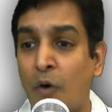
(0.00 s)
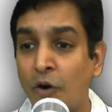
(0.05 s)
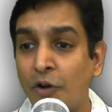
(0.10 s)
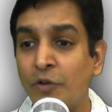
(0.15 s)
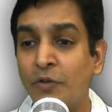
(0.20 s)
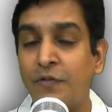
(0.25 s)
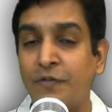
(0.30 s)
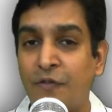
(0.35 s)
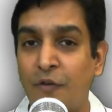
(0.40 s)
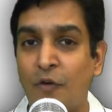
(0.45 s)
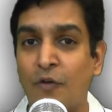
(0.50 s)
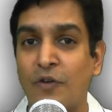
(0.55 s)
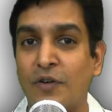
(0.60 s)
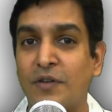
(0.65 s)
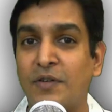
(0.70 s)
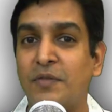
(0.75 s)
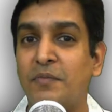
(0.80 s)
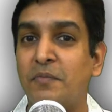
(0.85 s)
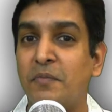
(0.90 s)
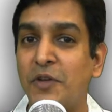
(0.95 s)
Module
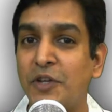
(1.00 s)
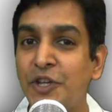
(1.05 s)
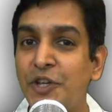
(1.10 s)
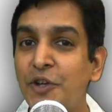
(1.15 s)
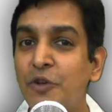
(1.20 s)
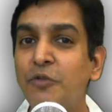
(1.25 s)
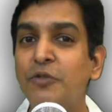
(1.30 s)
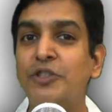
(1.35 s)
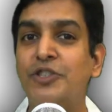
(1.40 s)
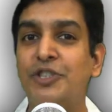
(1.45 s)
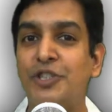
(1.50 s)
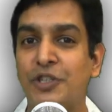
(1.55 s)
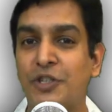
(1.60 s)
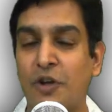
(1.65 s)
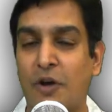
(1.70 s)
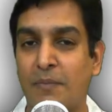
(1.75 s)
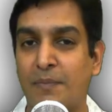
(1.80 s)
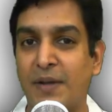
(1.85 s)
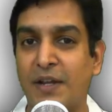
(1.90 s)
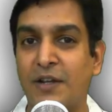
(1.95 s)
4, huge
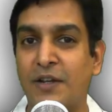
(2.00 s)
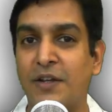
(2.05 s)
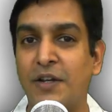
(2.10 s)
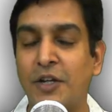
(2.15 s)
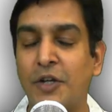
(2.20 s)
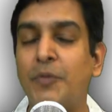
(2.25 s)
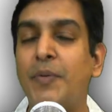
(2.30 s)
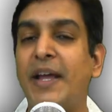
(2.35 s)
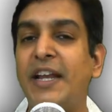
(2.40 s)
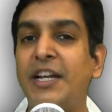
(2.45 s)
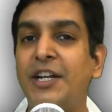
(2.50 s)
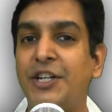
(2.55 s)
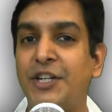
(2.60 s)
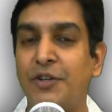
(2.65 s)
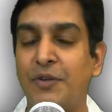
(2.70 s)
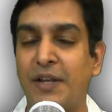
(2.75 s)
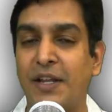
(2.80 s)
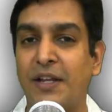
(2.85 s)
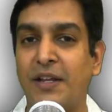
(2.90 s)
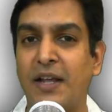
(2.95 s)
topic, query
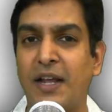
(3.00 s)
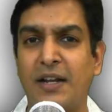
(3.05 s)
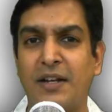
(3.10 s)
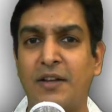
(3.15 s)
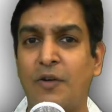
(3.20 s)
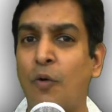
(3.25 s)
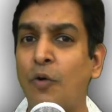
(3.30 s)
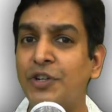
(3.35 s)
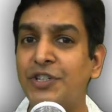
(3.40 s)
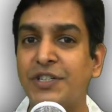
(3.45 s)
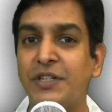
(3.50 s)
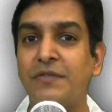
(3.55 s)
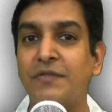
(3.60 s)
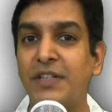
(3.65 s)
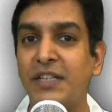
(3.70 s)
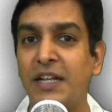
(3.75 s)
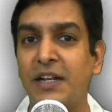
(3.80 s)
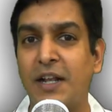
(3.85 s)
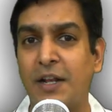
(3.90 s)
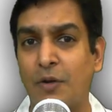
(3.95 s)
tuning, an ocean
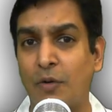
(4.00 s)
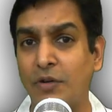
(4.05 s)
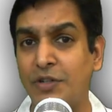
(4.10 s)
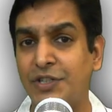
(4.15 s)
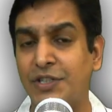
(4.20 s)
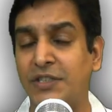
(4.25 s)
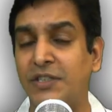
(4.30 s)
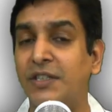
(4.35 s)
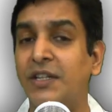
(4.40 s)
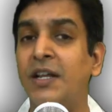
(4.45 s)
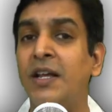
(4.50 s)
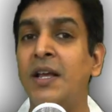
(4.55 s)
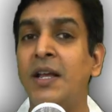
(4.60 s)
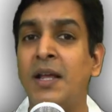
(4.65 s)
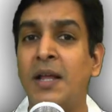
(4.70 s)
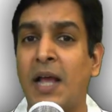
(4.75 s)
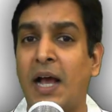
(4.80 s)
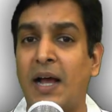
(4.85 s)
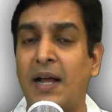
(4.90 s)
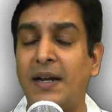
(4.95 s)
within an ocean.
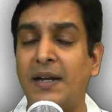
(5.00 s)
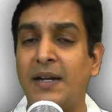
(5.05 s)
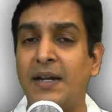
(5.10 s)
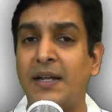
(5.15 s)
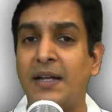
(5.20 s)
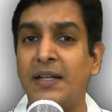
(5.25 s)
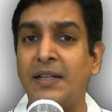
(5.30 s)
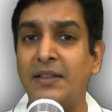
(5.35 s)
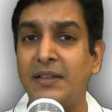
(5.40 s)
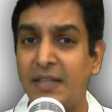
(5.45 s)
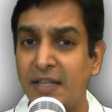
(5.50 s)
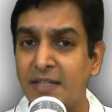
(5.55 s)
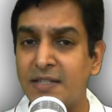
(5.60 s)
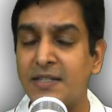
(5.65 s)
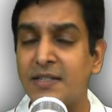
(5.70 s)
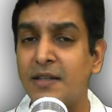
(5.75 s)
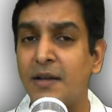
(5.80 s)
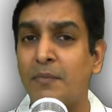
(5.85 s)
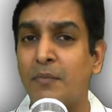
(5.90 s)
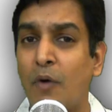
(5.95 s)
And in
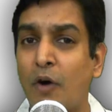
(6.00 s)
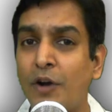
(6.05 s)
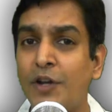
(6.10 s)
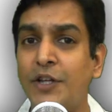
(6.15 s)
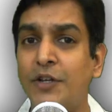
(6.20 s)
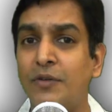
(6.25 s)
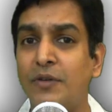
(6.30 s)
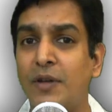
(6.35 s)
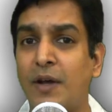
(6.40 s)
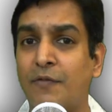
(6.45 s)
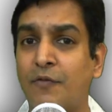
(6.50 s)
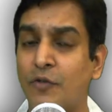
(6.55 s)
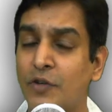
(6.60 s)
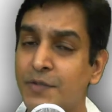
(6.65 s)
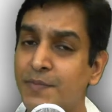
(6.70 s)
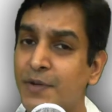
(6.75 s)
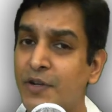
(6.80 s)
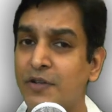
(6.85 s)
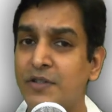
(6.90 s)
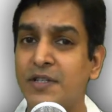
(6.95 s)
this module, of
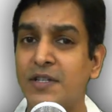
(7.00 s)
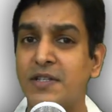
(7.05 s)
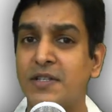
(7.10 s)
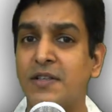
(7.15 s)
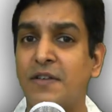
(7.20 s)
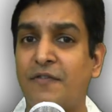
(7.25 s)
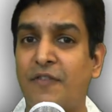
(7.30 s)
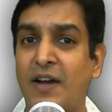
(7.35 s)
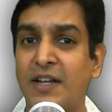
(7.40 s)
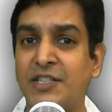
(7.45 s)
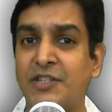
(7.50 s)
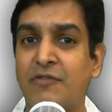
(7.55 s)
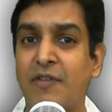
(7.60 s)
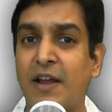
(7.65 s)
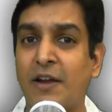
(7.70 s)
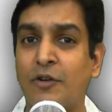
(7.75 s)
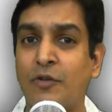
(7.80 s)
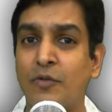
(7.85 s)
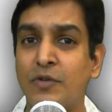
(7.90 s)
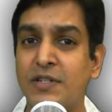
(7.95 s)
course, because this is a fast
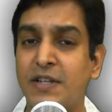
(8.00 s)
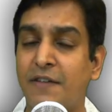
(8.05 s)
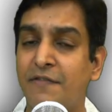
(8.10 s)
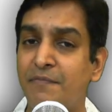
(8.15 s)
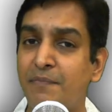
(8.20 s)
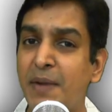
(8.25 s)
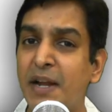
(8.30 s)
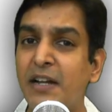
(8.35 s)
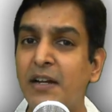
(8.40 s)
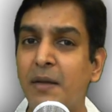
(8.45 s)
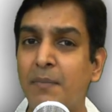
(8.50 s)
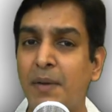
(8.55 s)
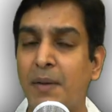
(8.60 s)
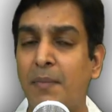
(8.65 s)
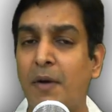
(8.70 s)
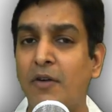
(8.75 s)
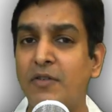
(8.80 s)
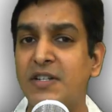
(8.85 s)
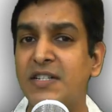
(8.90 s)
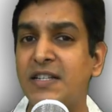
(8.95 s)
track course, I've picked up
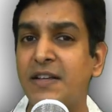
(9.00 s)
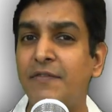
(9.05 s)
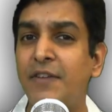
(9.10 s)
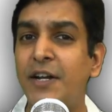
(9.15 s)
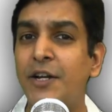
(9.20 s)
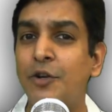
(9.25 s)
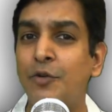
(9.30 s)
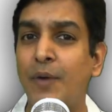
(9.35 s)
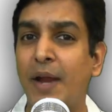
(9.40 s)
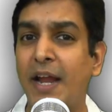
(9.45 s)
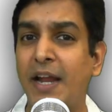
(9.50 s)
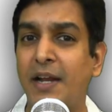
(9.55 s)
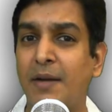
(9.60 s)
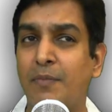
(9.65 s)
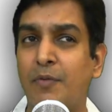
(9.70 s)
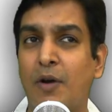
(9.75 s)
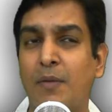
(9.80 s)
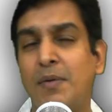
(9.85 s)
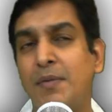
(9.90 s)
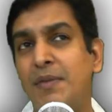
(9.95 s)
about 7 to
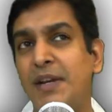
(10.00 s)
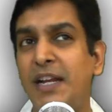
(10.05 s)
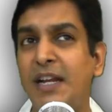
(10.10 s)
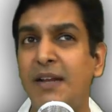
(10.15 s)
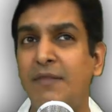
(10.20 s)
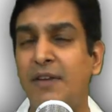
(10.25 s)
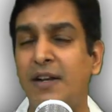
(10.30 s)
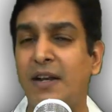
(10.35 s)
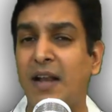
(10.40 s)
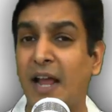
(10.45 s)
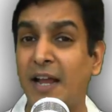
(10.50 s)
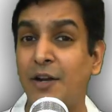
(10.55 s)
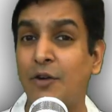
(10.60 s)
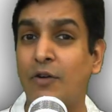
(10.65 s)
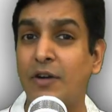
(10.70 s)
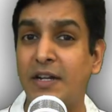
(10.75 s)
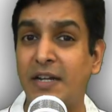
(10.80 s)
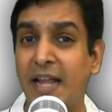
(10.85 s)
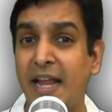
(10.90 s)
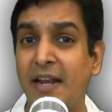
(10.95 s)
8, probably even
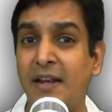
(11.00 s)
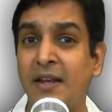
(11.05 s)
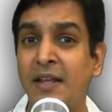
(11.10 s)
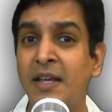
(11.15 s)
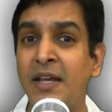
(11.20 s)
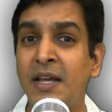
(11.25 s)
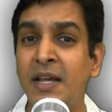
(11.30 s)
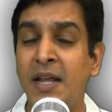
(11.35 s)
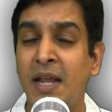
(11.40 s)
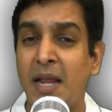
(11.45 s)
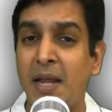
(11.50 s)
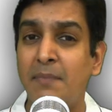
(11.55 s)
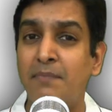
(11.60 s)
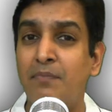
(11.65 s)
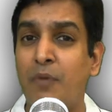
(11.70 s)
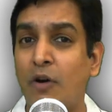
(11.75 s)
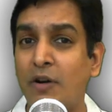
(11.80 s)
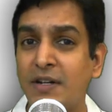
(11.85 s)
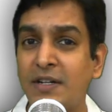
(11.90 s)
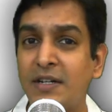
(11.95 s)
9 or 10
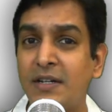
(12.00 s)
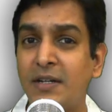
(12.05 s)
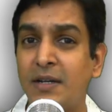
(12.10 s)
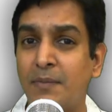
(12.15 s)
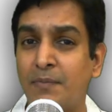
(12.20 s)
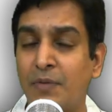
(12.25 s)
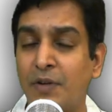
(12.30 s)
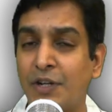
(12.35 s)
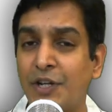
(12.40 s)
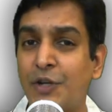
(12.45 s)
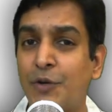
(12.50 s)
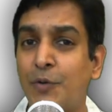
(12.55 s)
important